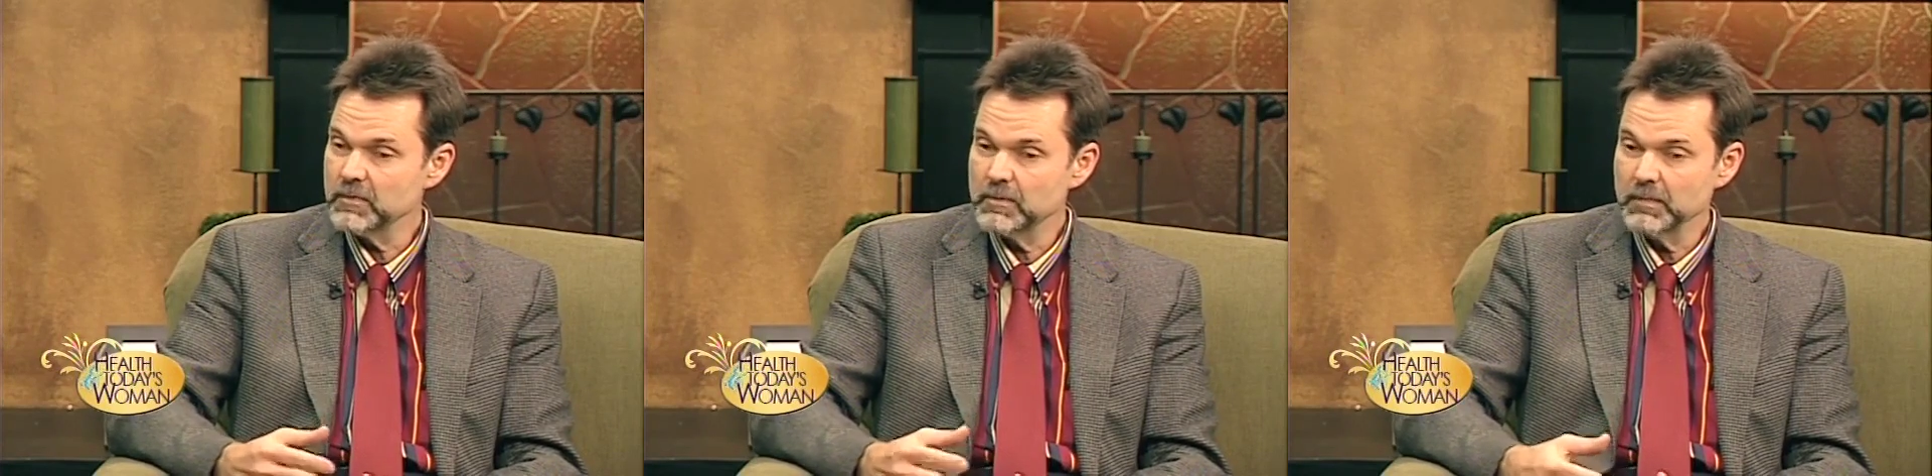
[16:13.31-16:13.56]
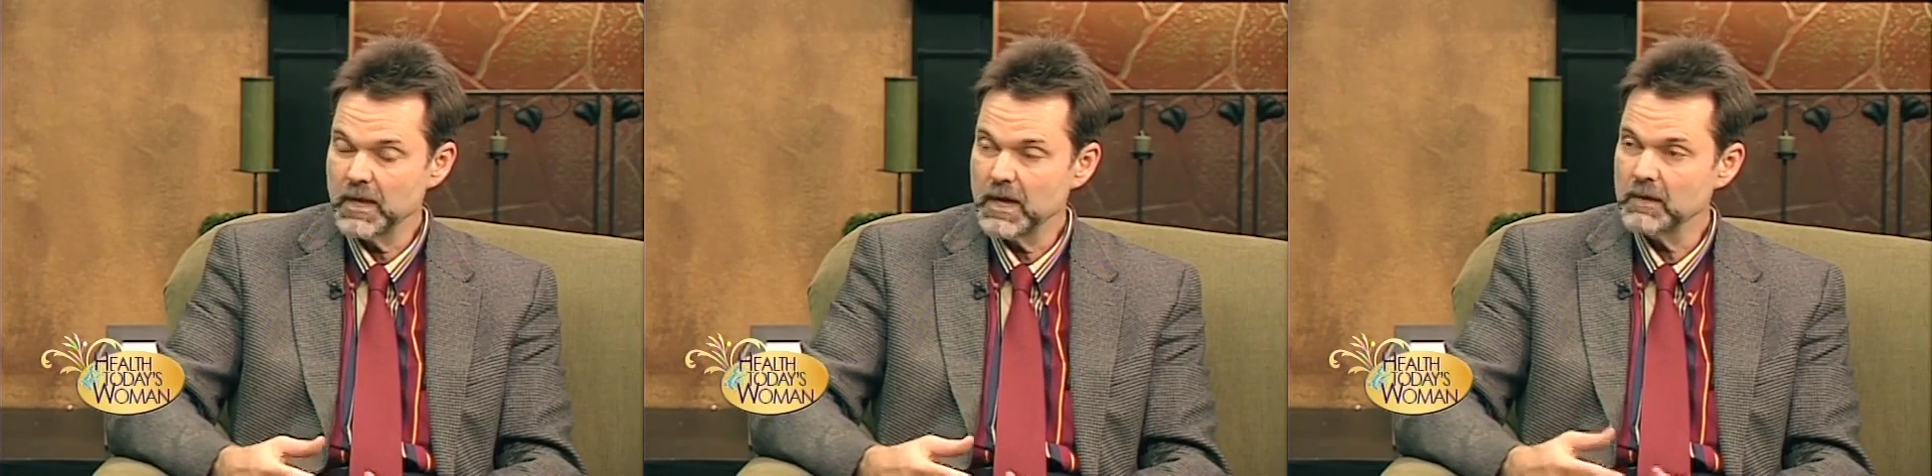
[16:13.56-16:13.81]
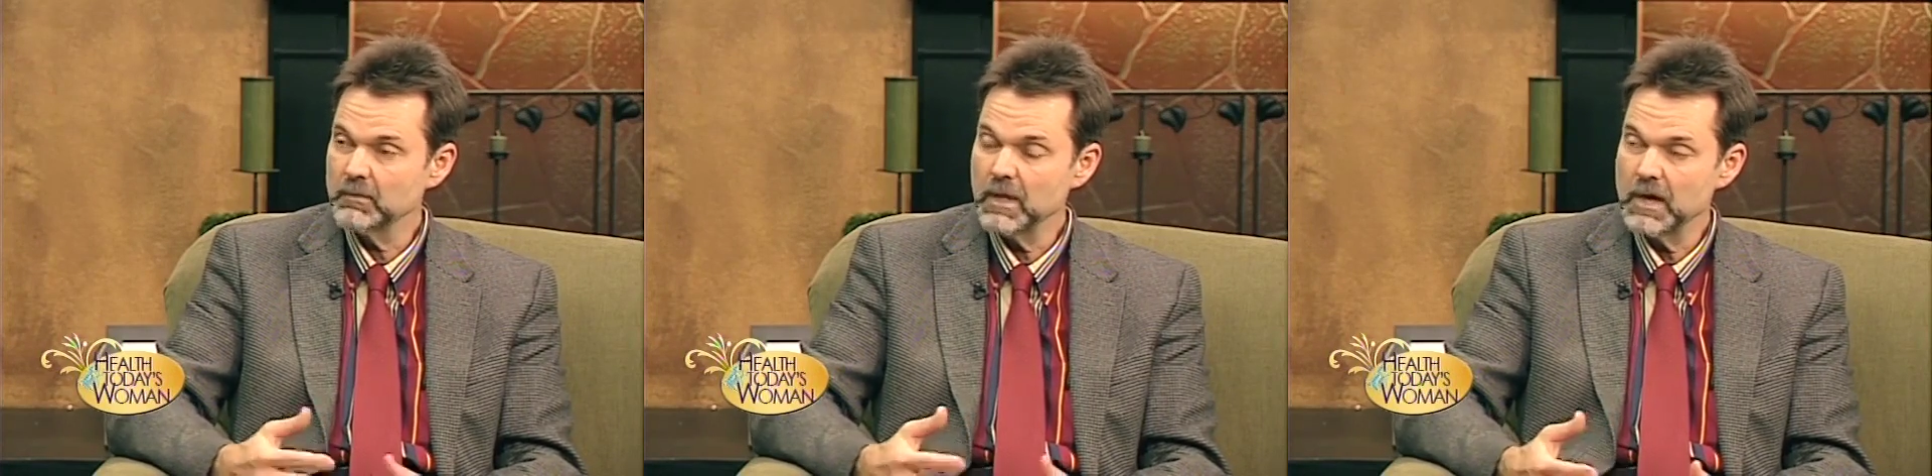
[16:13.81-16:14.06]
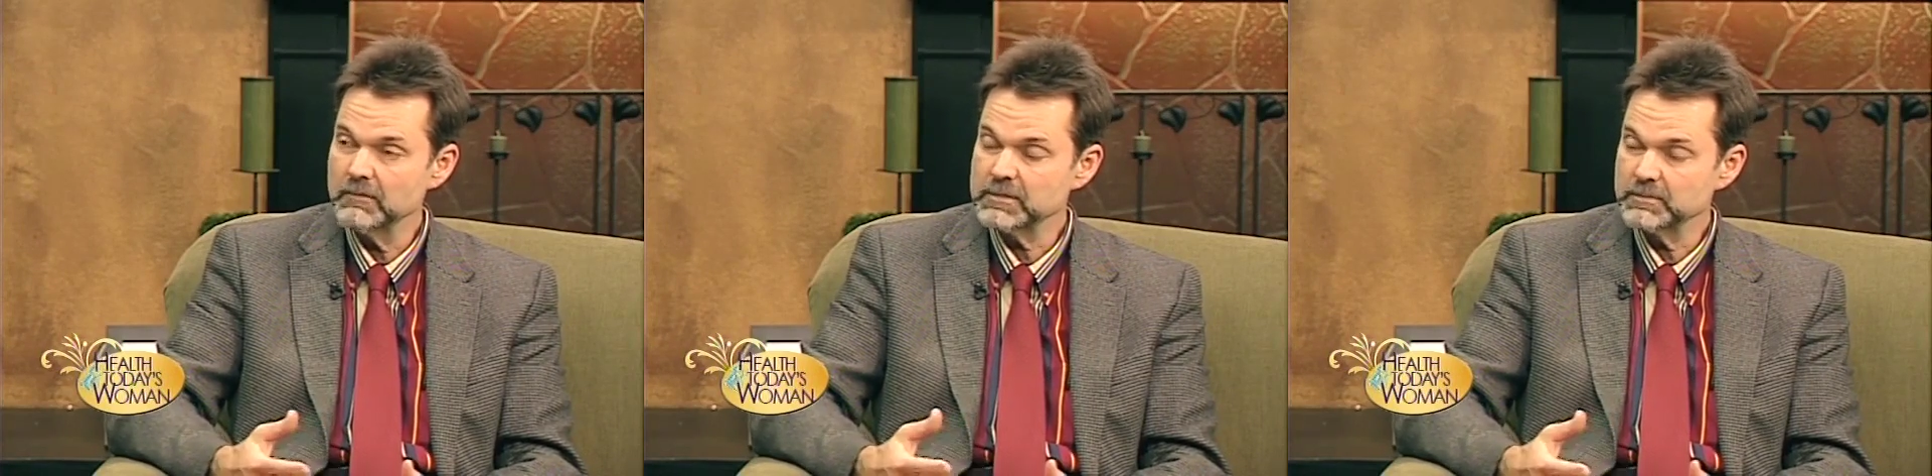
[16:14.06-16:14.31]
their bladder will
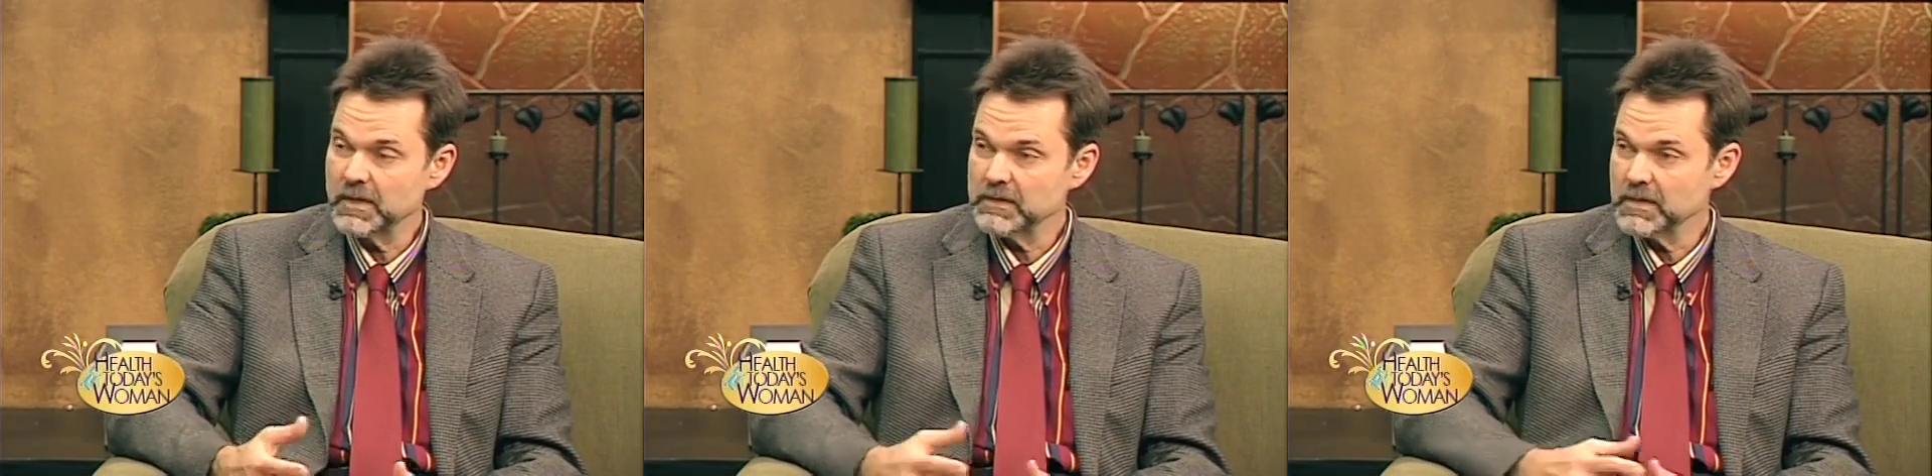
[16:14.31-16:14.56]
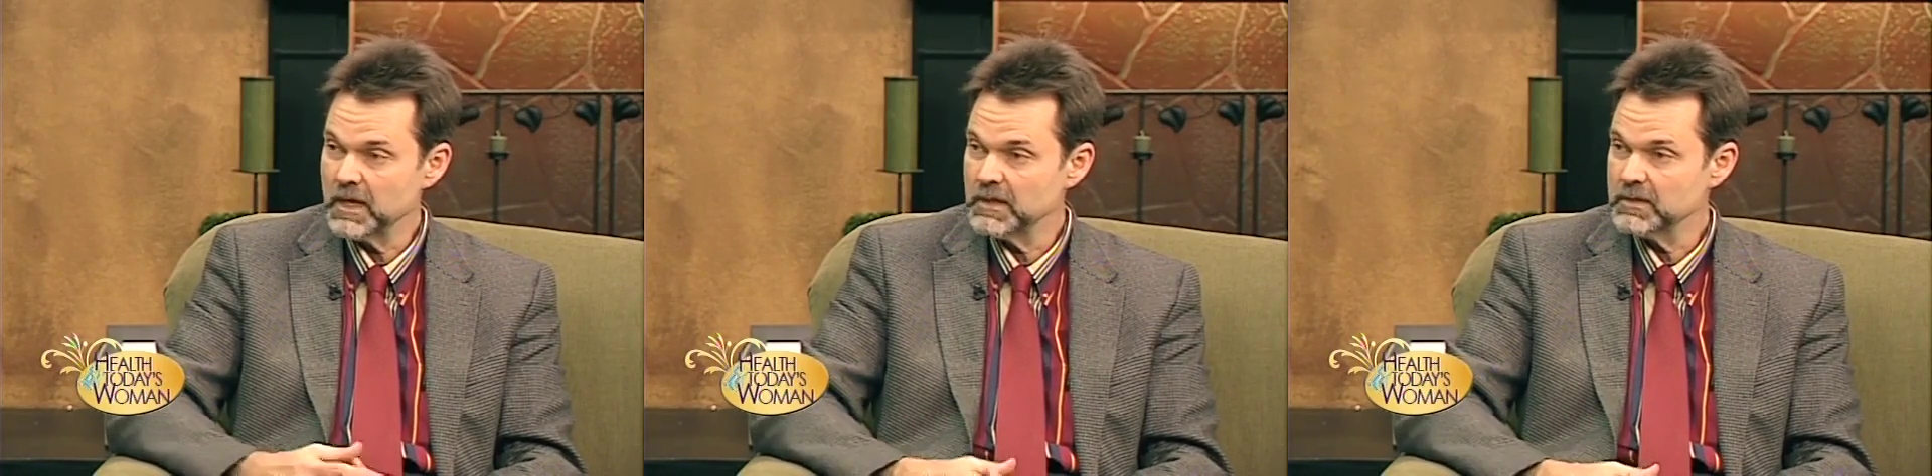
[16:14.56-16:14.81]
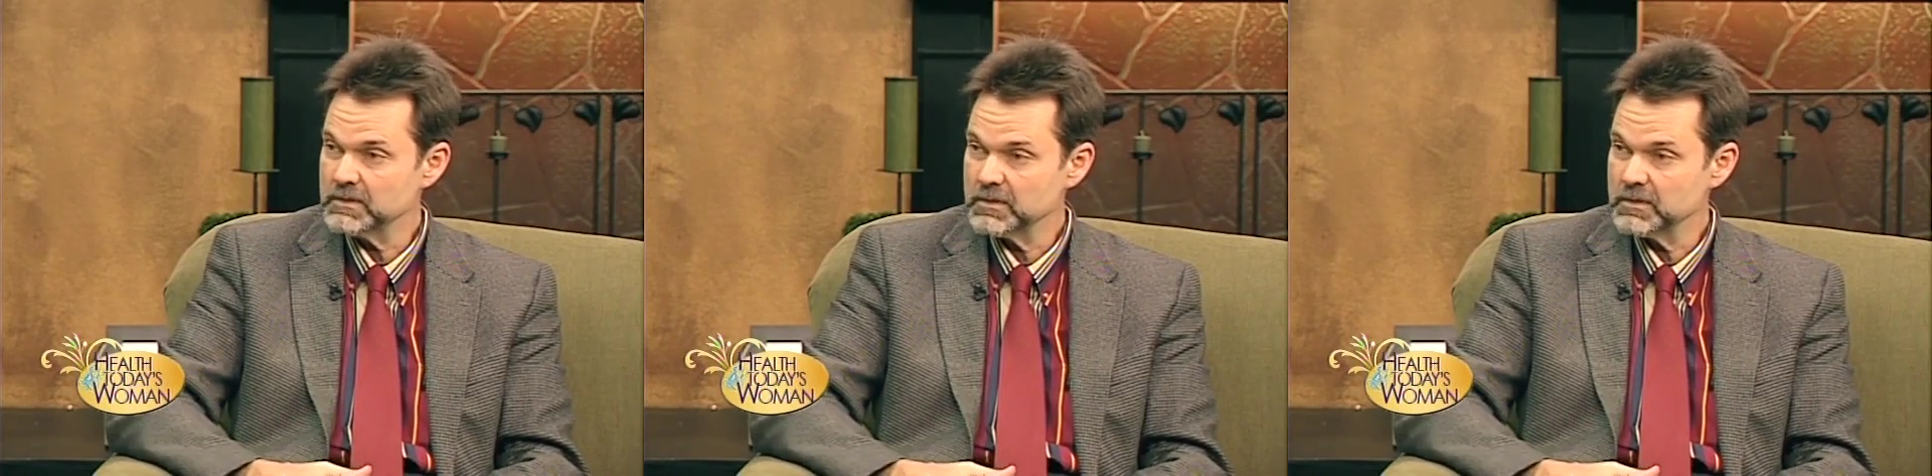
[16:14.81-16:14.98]
have a spontaneous